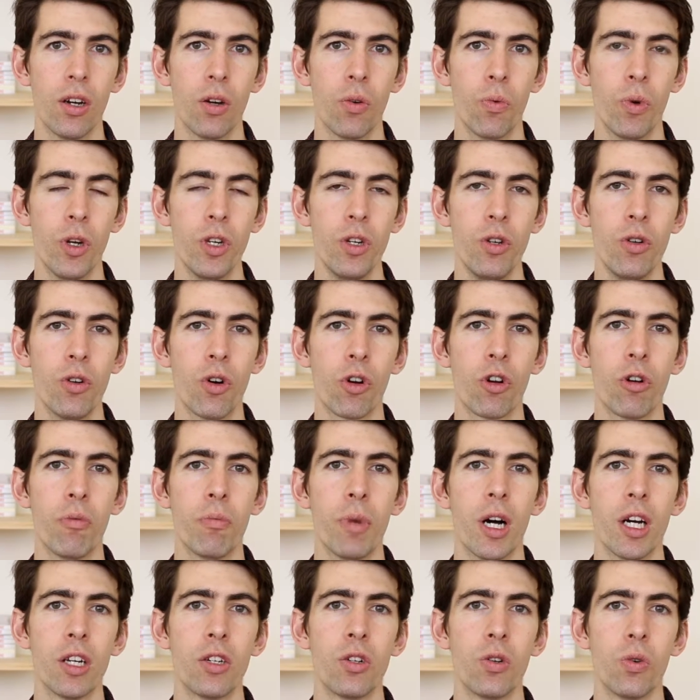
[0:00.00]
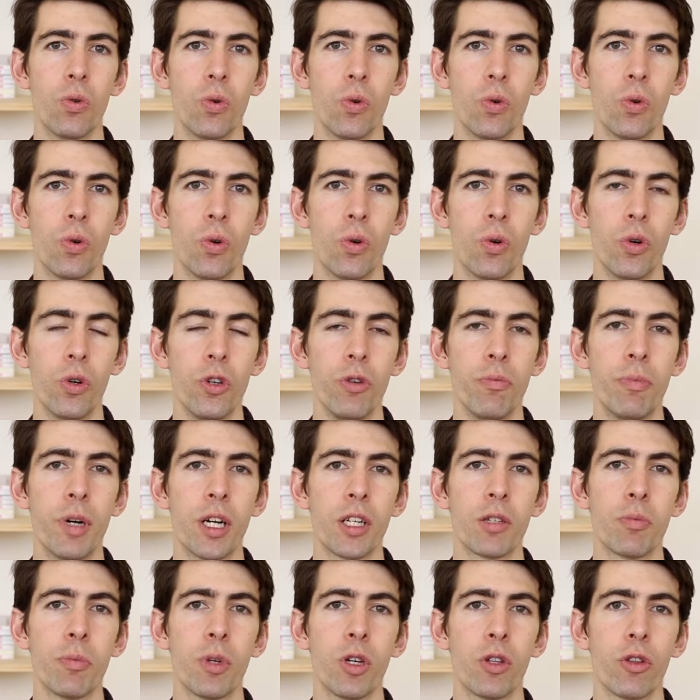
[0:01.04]
When you knock on my door, or you
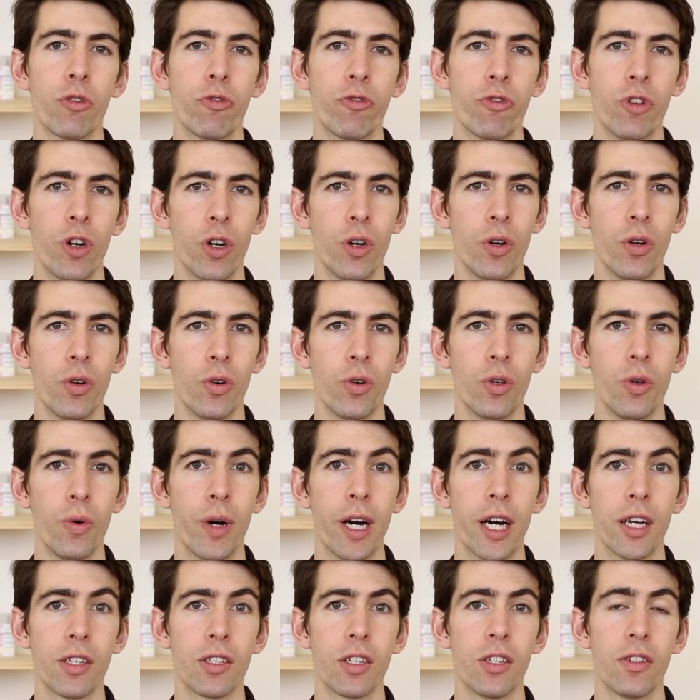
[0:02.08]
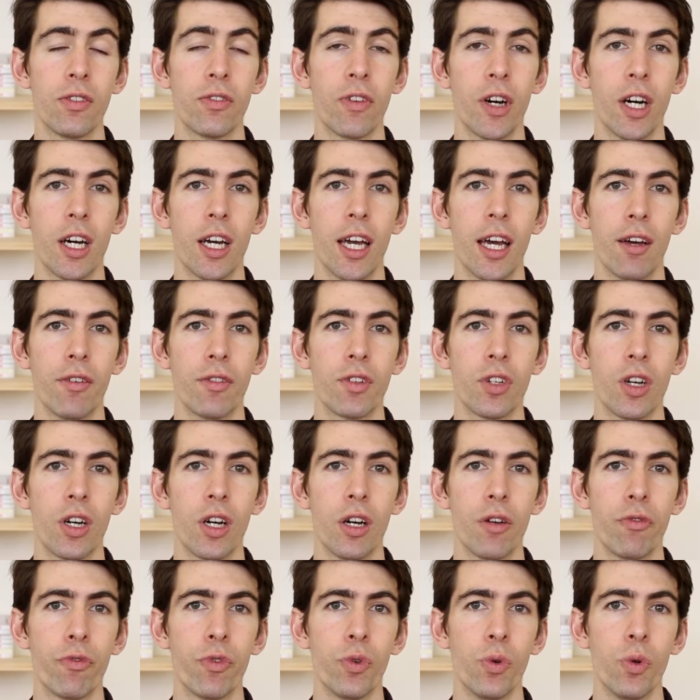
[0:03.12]
buzz me on the phone, or you ask if I have
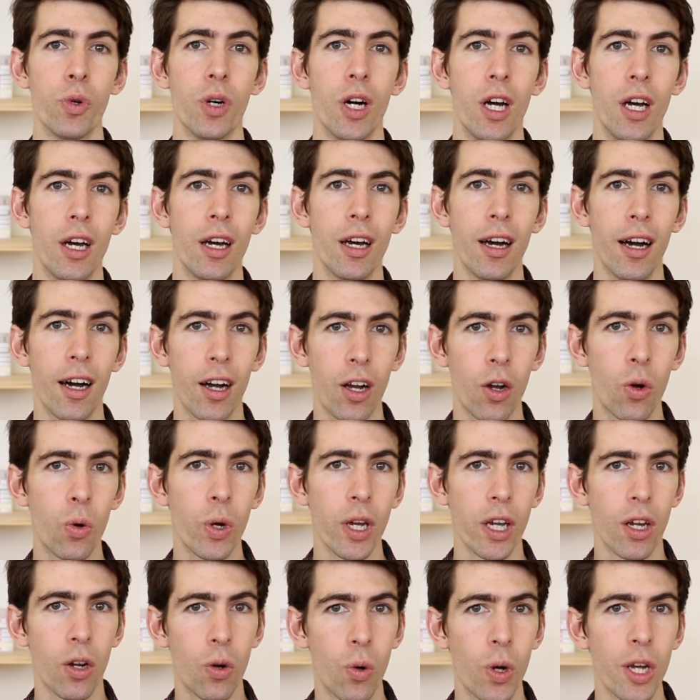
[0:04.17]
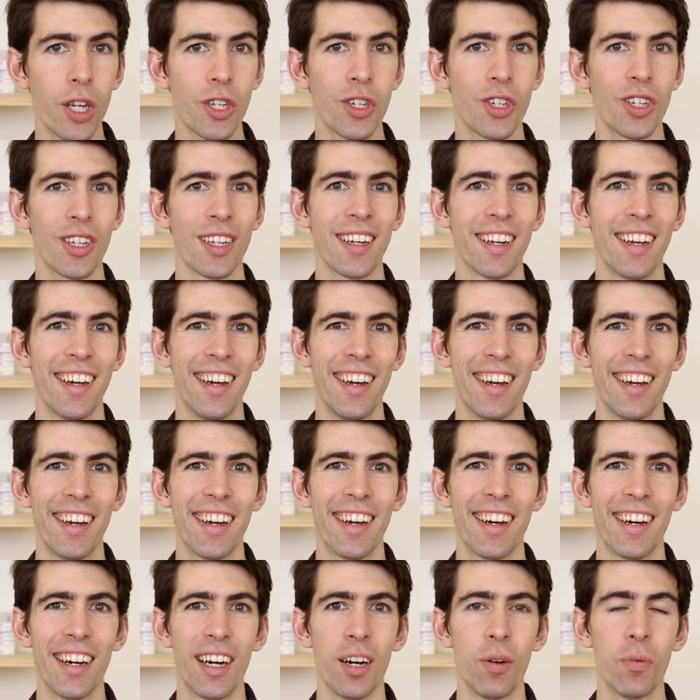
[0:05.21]
time for a quick question,
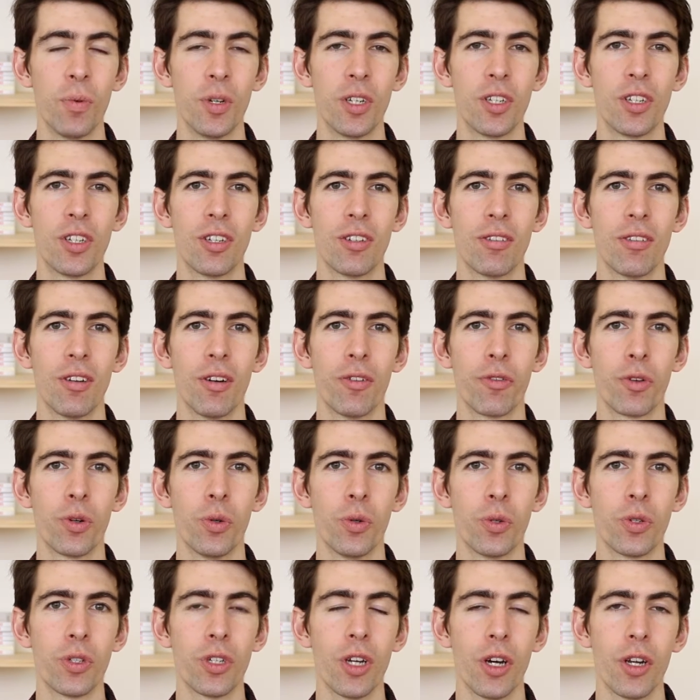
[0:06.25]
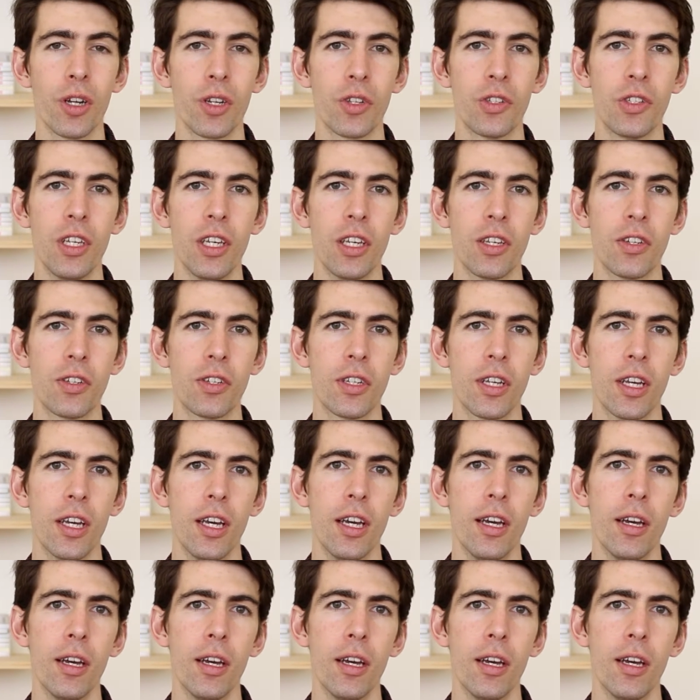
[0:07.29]
which of course don't exist.